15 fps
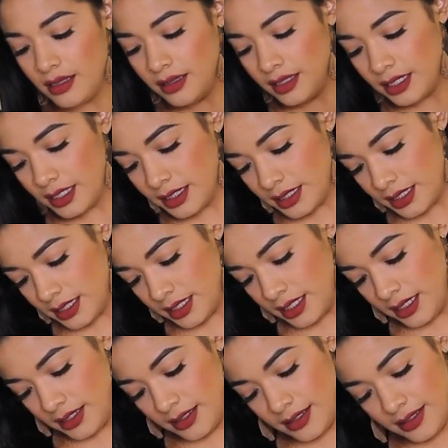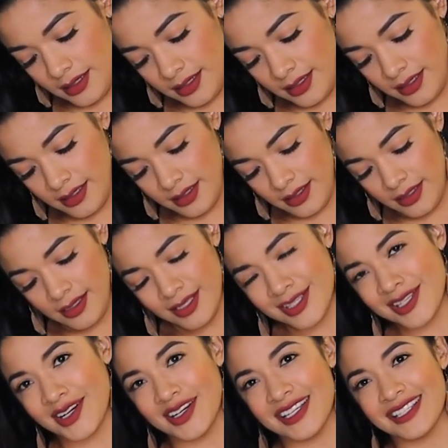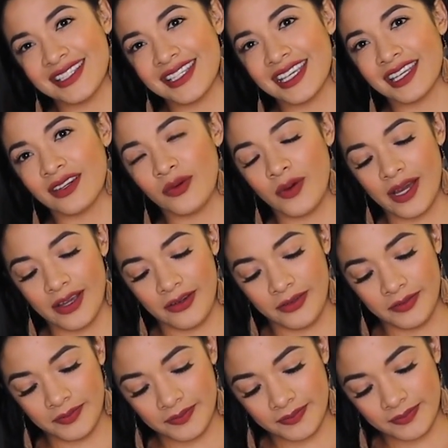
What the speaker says: Let's see. Sorry, it's taking a while.